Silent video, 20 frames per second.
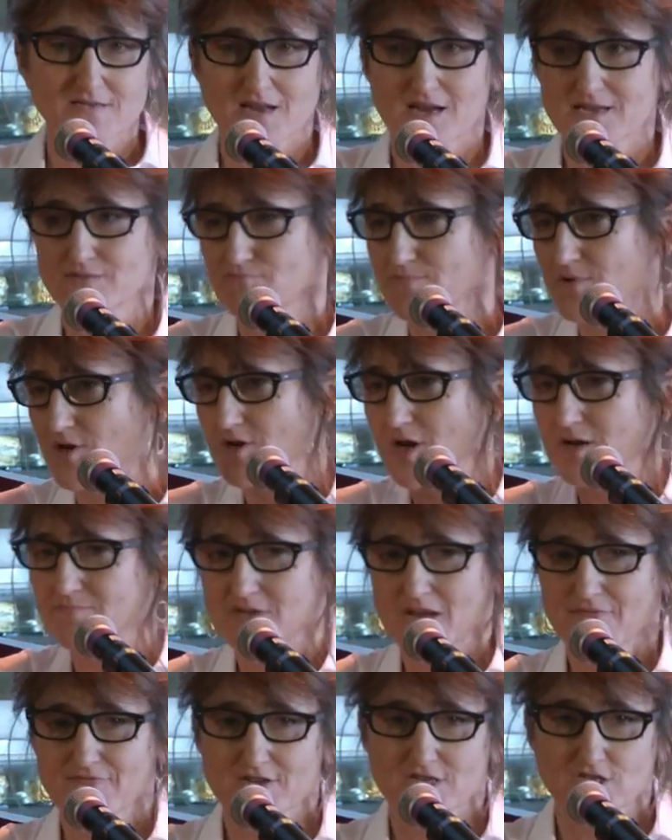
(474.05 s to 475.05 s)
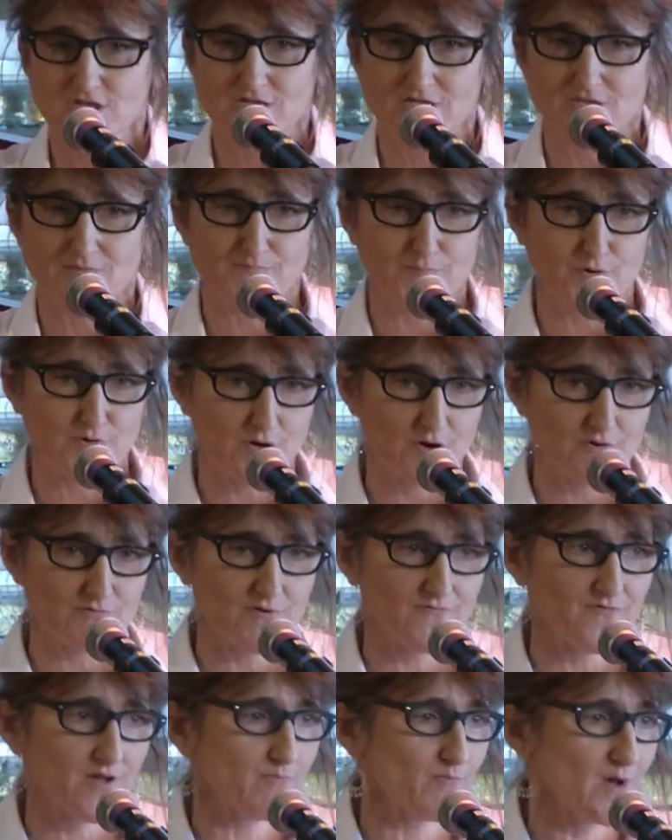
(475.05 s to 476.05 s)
and I look up definitions of pornography,